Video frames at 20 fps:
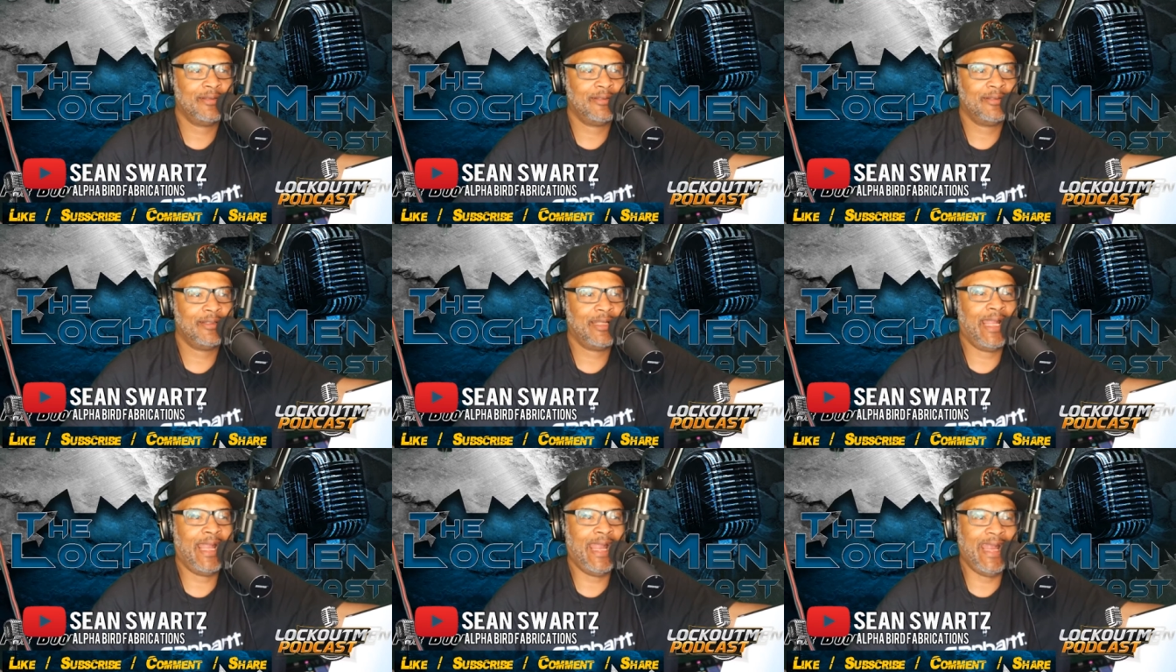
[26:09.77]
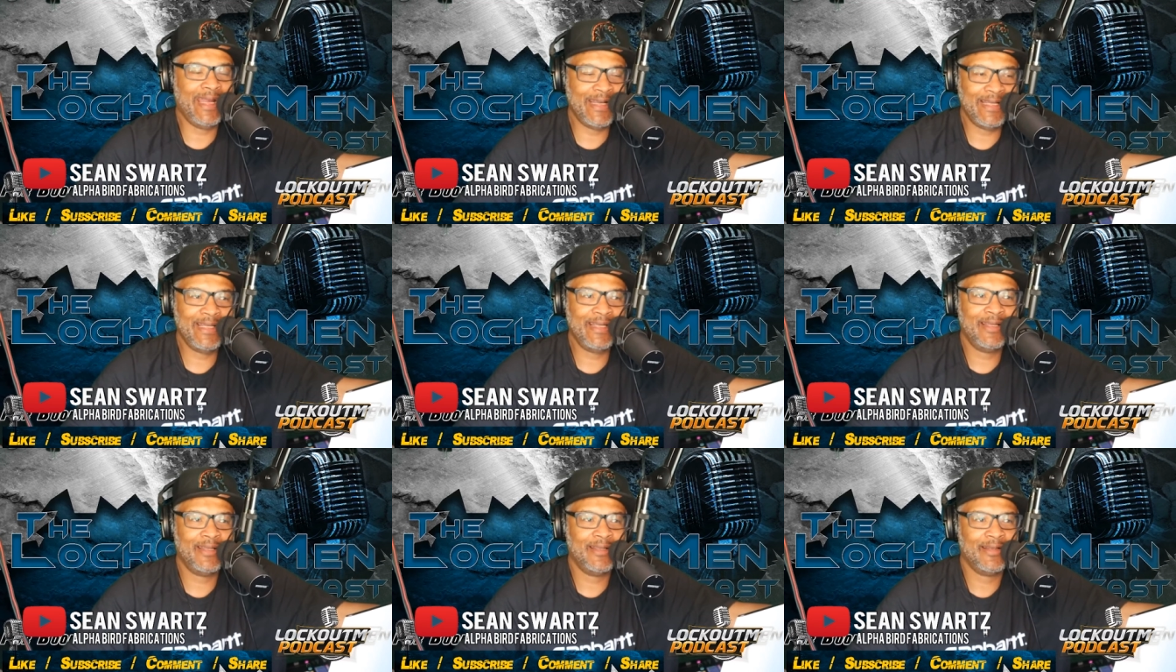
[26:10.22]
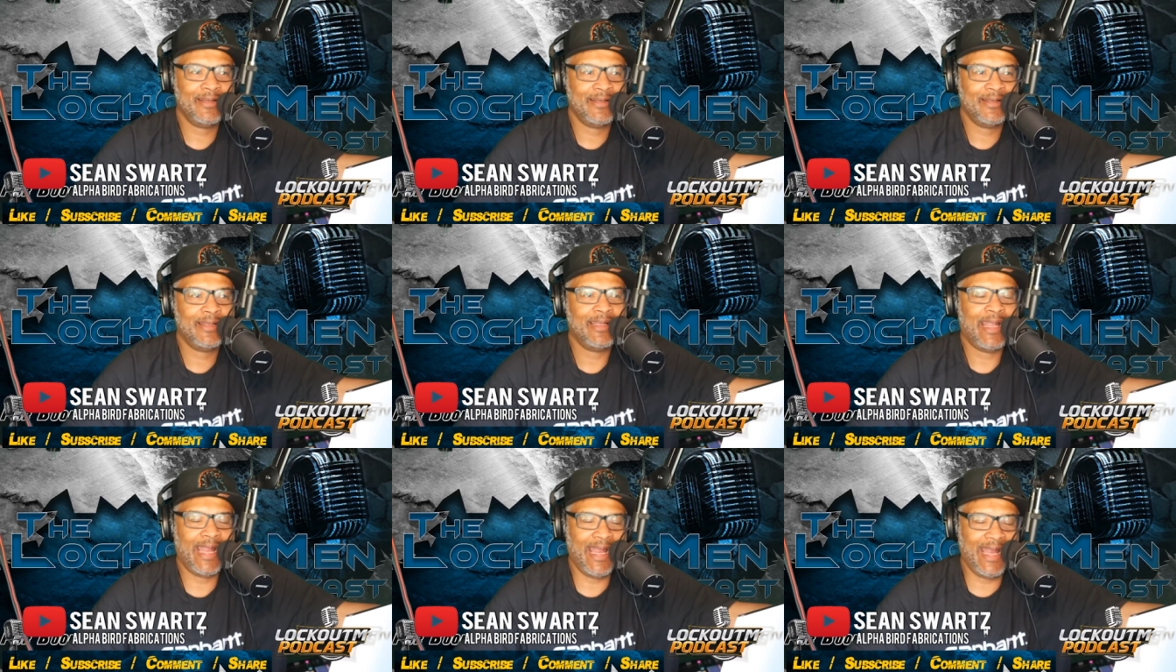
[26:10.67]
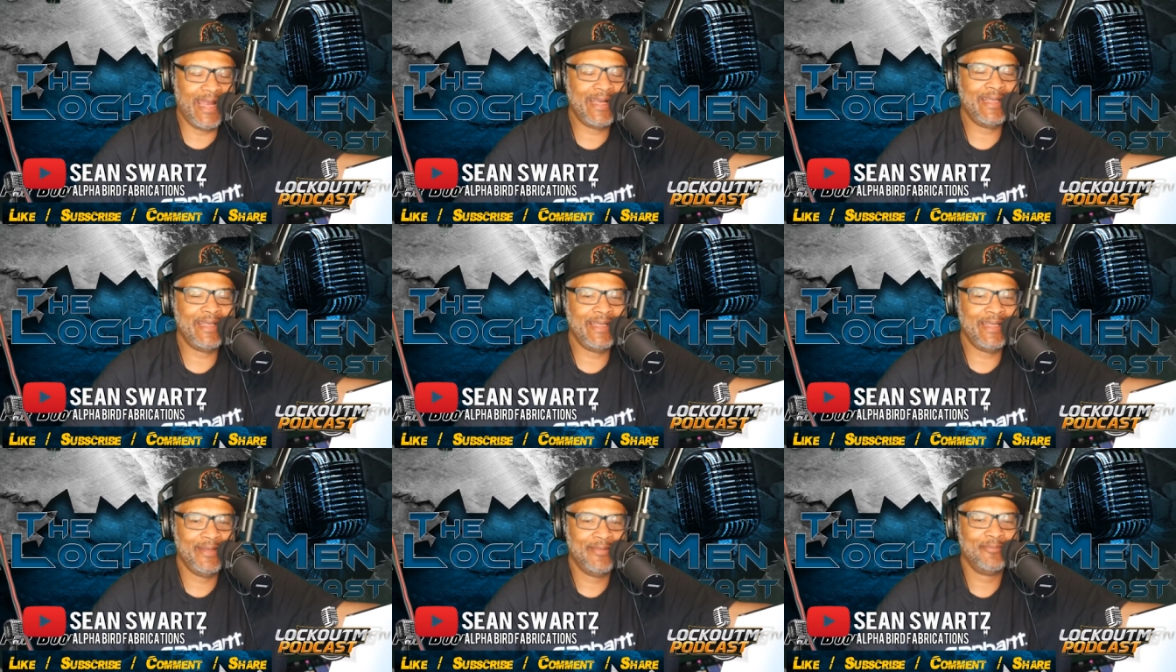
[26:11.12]
Haiti. You know what? Haiti.
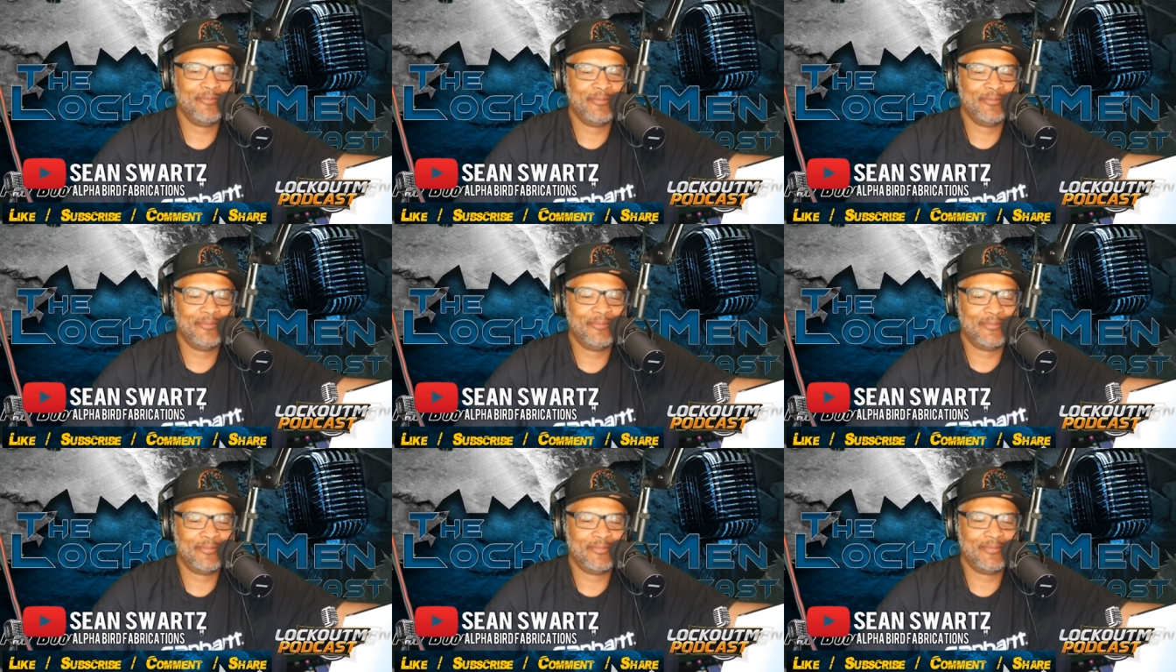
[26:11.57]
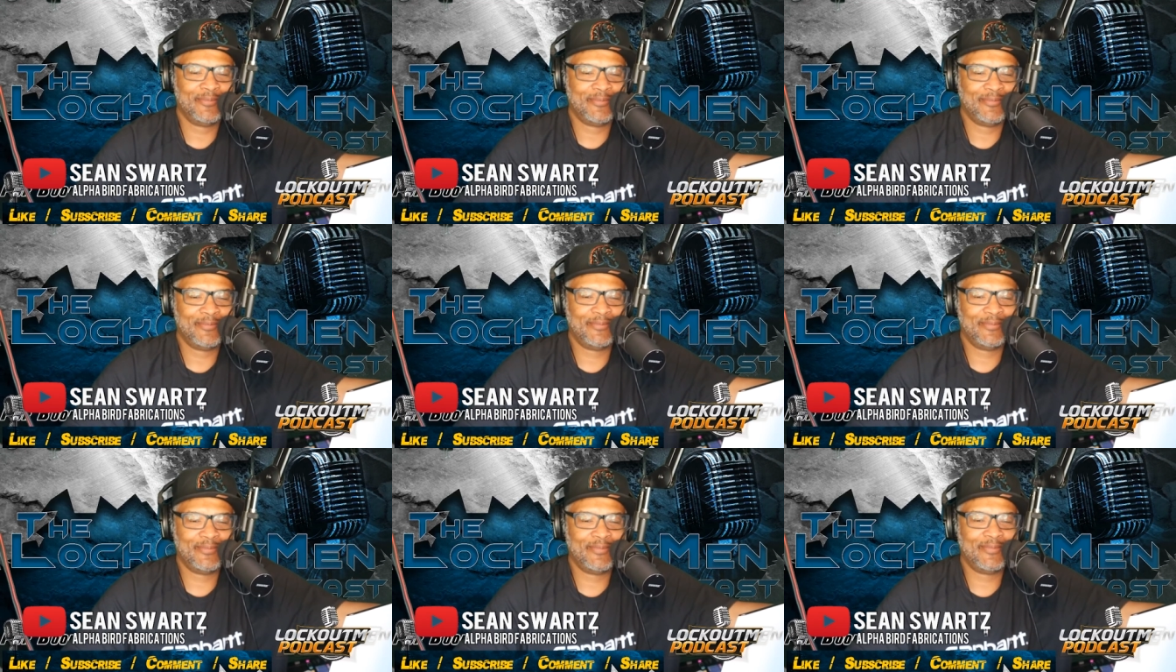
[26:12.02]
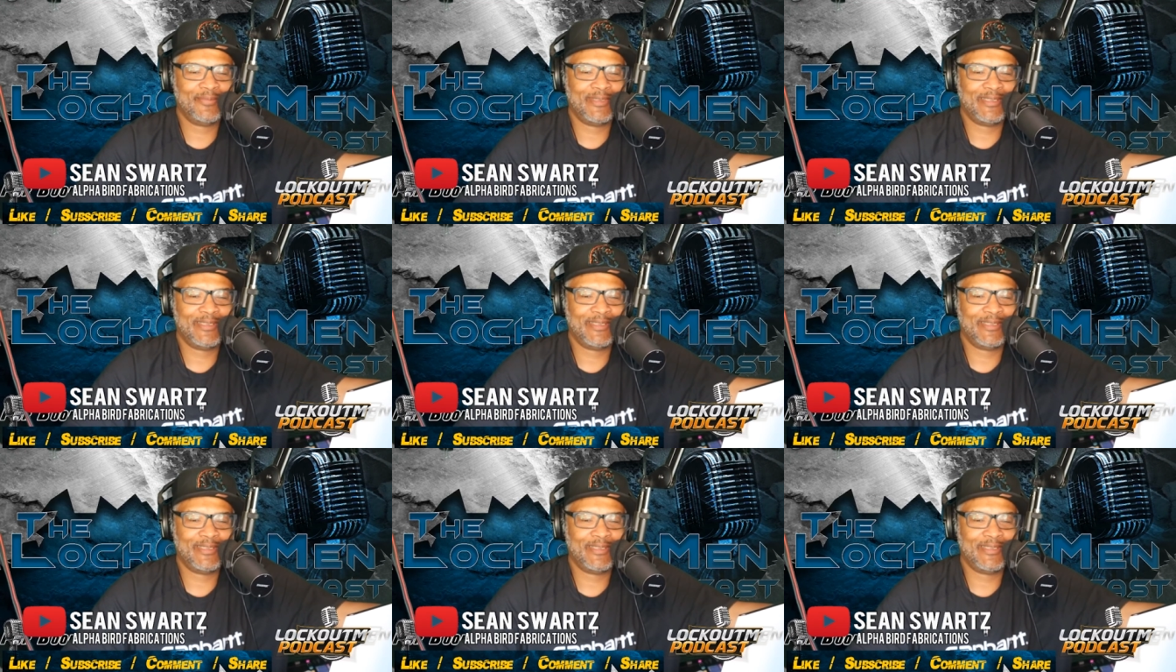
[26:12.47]
Um, Haley,